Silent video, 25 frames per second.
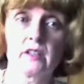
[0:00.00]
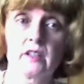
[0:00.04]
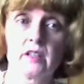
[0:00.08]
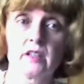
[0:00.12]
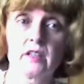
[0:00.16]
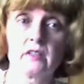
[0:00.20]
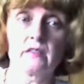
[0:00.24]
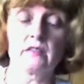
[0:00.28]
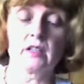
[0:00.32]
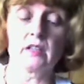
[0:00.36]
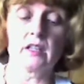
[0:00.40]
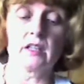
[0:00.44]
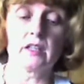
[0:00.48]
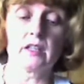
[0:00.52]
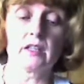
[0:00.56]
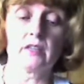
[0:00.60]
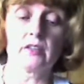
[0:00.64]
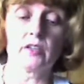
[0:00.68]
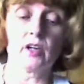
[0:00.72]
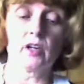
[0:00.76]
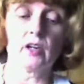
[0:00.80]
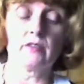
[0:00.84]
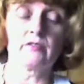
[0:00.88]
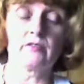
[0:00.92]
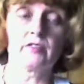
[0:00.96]
I
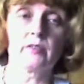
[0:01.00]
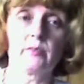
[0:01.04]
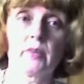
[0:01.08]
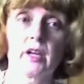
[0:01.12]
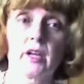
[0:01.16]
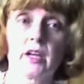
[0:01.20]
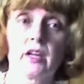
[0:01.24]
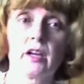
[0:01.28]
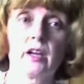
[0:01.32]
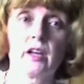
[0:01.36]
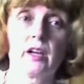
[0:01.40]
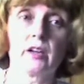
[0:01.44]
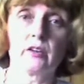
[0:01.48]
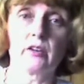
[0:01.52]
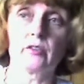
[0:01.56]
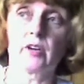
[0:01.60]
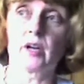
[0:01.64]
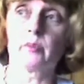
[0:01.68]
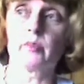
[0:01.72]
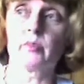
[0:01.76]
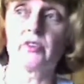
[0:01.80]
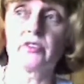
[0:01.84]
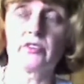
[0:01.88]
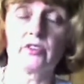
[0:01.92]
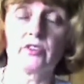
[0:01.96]
got from my
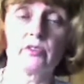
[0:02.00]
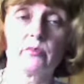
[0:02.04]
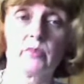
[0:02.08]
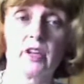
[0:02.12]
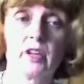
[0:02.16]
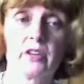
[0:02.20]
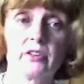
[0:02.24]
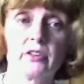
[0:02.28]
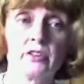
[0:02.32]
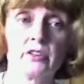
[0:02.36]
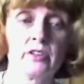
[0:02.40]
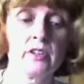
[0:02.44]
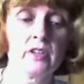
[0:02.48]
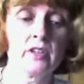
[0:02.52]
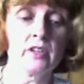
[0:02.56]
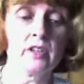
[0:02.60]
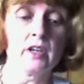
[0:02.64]
grandmother and mother.